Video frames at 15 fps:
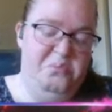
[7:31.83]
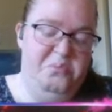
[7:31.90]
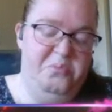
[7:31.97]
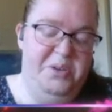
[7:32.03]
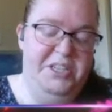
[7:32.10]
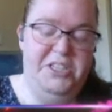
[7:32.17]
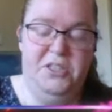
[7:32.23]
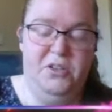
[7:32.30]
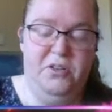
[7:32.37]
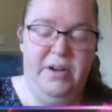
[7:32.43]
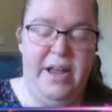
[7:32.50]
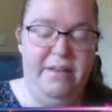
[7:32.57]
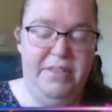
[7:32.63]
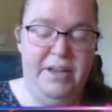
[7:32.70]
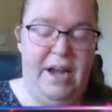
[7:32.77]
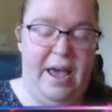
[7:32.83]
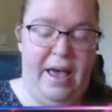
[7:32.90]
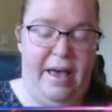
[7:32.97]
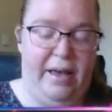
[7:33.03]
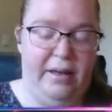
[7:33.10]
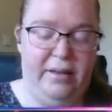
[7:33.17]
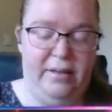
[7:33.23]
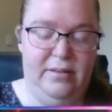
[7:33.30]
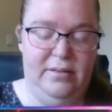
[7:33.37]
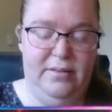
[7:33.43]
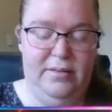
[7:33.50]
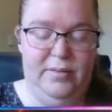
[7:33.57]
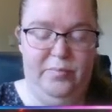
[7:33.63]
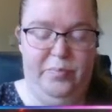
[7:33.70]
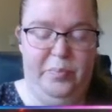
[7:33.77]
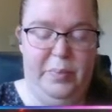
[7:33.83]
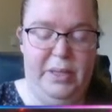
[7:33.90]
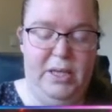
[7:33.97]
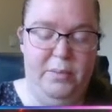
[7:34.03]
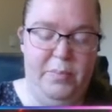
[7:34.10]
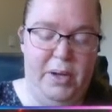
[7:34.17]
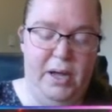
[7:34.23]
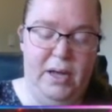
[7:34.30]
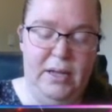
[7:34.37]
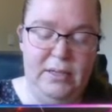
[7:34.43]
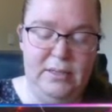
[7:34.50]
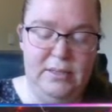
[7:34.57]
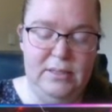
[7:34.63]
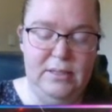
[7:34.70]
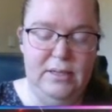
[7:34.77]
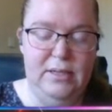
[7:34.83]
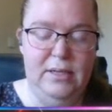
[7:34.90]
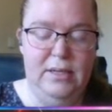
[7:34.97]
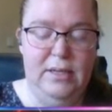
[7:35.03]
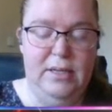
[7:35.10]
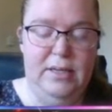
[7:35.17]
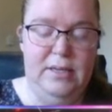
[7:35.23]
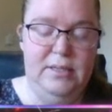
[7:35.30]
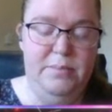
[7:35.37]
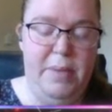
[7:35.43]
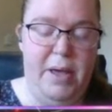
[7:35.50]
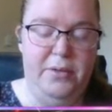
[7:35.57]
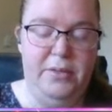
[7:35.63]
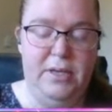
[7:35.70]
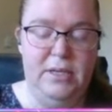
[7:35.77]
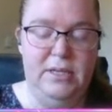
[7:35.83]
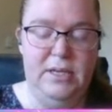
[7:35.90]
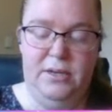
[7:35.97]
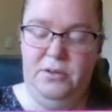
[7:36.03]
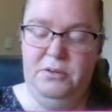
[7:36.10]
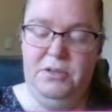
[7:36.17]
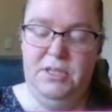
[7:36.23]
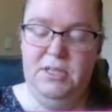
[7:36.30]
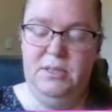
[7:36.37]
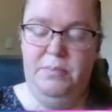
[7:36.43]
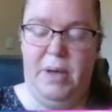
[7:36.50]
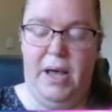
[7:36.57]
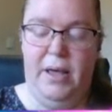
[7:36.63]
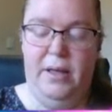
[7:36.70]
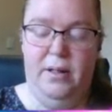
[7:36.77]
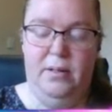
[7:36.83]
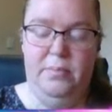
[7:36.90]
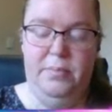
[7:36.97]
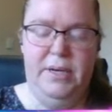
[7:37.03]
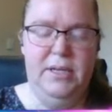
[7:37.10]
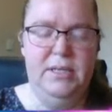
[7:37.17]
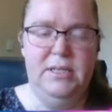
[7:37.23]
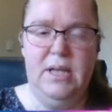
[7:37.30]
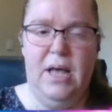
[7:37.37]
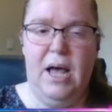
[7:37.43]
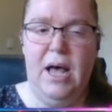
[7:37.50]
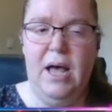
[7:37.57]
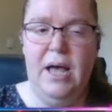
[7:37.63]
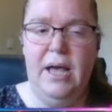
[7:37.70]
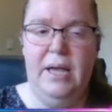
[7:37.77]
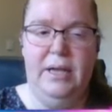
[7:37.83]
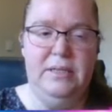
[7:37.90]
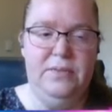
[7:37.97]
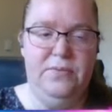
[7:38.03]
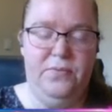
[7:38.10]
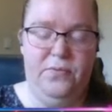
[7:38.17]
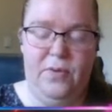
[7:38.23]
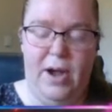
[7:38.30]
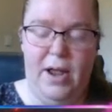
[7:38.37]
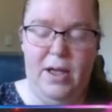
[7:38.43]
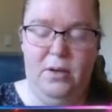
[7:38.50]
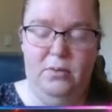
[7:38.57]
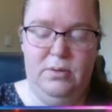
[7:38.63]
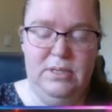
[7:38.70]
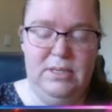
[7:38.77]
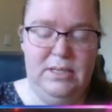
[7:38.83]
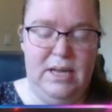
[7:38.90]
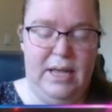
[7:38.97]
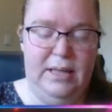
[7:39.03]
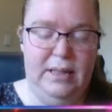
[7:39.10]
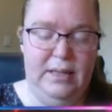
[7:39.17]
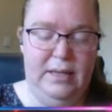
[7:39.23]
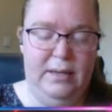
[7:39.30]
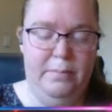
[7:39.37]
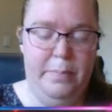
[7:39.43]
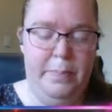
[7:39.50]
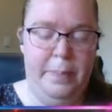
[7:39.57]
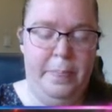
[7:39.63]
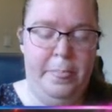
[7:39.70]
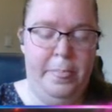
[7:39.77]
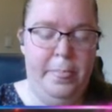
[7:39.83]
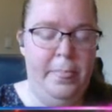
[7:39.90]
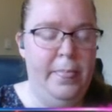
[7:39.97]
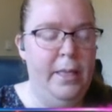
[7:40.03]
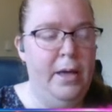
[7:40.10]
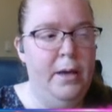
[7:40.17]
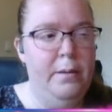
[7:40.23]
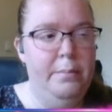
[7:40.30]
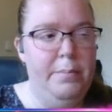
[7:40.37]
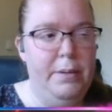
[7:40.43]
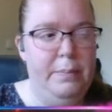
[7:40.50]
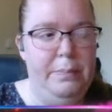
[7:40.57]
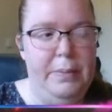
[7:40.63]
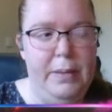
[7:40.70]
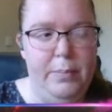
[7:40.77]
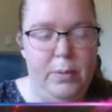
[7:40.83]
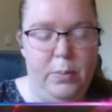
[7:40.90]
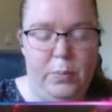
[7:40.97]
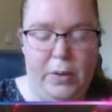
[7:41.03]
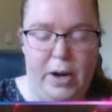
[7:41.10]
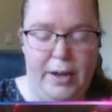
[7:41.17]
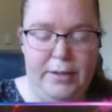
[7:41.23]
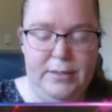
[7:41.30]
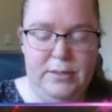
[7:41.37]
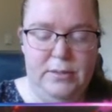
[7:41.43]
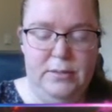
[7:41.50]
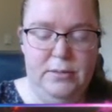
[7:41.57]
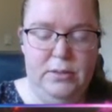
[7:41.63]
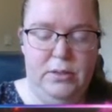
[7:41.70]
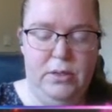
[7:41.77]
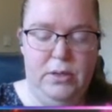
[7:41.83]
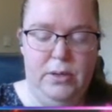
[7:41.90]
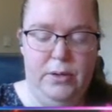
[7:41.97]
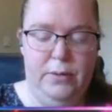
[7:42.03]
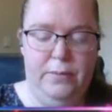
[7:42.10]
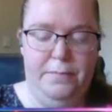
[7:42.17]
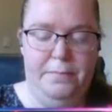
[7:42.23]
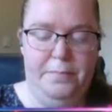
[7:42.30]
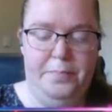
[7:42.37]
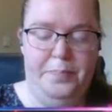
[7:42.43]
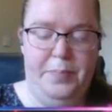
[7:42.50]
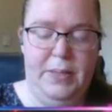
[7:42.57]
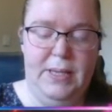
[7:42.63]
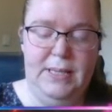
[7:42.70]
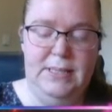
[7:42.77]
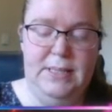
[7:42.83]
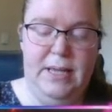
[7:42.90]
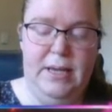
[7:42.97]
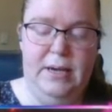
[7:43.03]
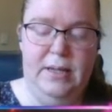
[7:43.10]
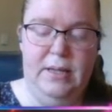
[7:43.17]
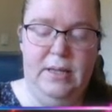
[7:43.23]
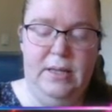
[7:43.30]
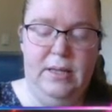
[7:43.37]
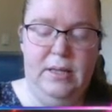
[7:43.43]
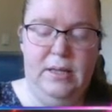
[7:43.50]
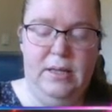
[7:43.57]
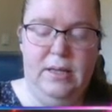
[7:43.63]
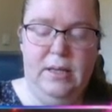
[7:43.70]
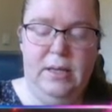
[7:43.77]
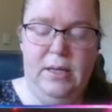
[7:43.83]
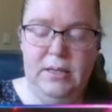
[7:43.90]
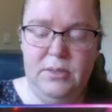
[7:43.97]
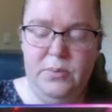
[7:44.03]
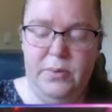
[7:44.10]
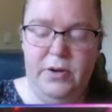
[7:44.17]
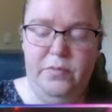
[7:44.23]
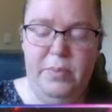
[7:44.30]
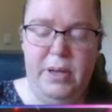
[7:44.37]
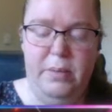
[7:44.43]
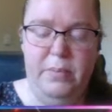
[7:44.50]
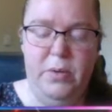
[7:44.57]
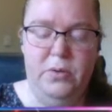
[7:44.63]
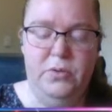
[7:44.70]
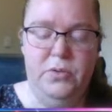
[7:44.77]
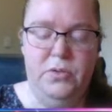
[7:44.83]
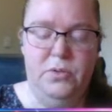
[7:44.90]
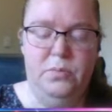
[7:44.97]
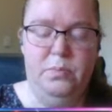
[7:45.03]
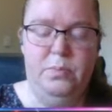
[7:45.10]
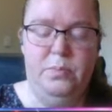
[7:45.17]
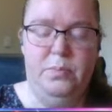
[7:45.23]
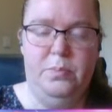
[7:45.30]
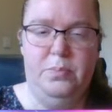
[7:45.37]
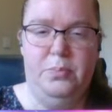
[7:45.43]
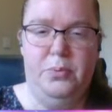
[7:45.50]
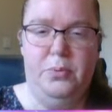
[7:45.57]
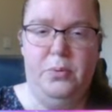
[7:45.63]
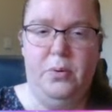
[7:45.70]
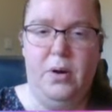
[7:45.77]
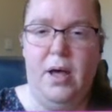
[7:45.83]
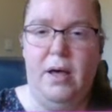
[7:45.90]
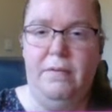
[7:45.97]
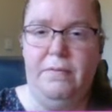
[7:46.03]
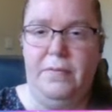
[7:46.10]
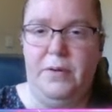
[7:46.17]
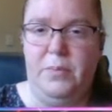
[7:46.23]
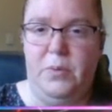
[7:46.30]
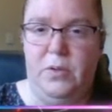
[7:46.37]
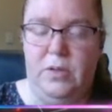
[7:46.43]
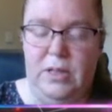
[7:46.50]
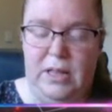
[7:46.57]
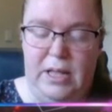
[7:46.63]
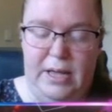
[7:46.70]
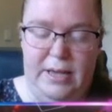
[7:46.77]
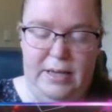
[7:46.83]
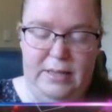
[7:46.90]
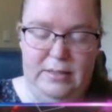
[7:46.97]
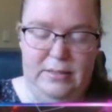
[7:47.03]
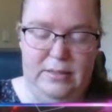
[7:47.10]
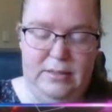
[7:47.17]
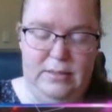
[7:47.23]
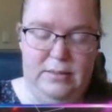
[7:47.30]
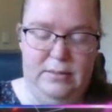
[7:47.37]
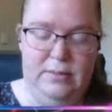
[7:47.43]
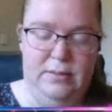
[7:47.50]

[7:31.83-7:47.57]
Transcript: "We just don't have the knack." He paused. His mouth continued to smile, but his eyes frowned slightly. "But Beeblebrox, you know," he said, "he is one of my most profitable clients.